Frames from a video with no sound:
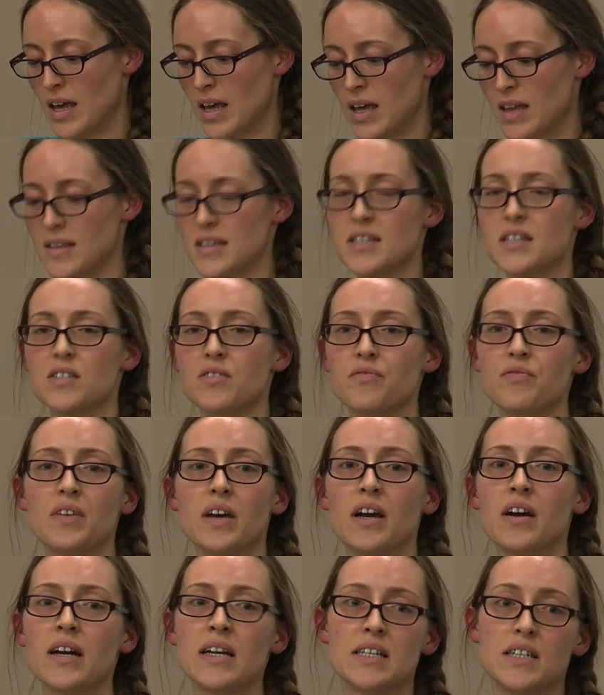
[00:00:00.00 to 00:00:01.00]
This is a
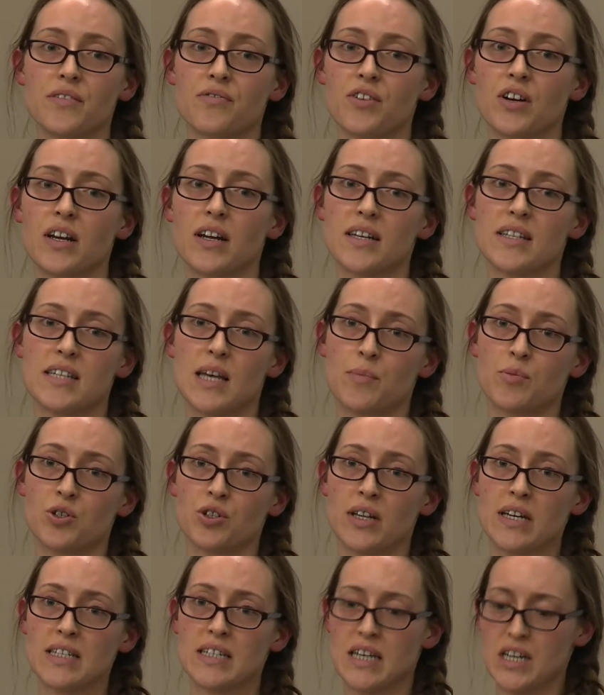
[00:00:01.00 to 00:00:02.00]
very different
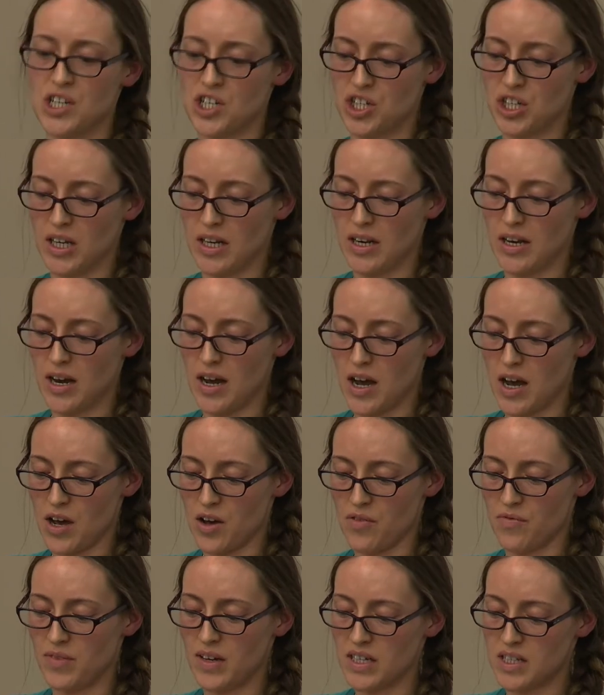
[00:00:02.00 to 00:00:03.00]
conceptualization
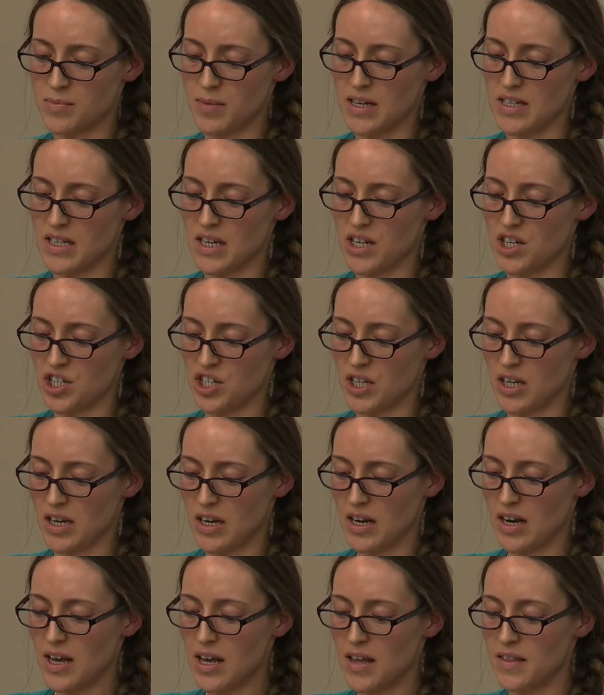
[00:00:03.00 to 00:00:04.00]
of
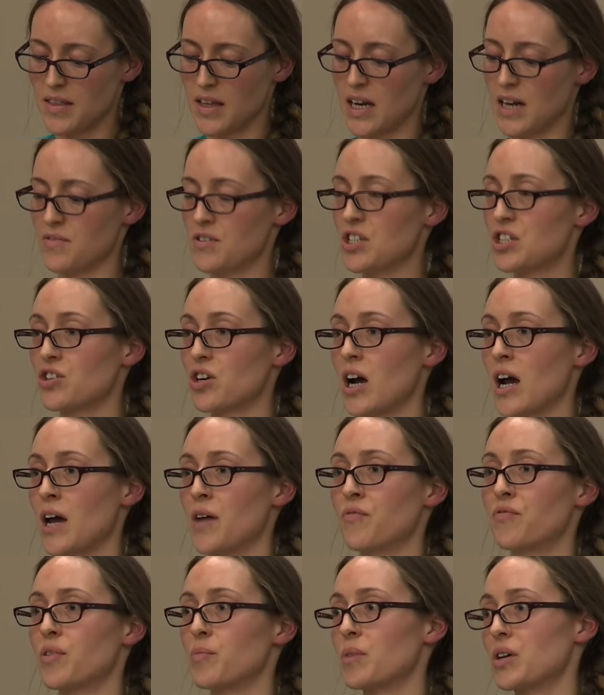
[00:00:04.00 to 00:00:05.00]
victimization than I've
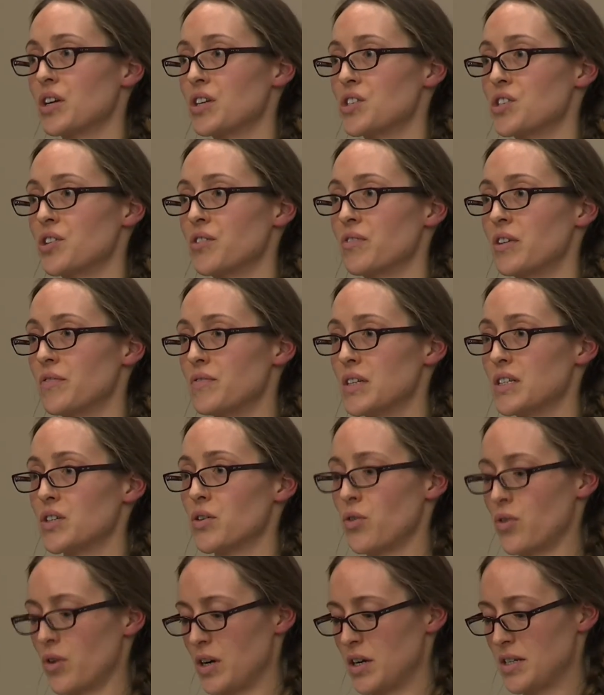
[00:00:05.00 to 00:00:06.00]
described from the conservative
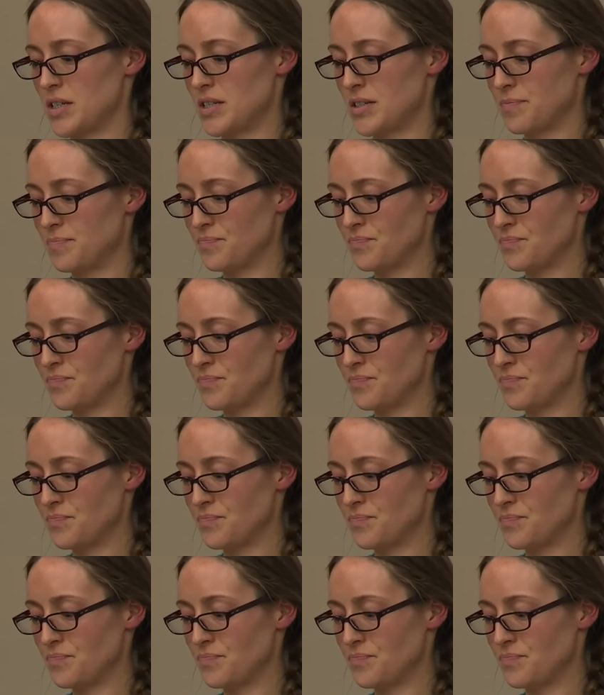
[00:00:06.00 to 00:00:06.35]
discourse.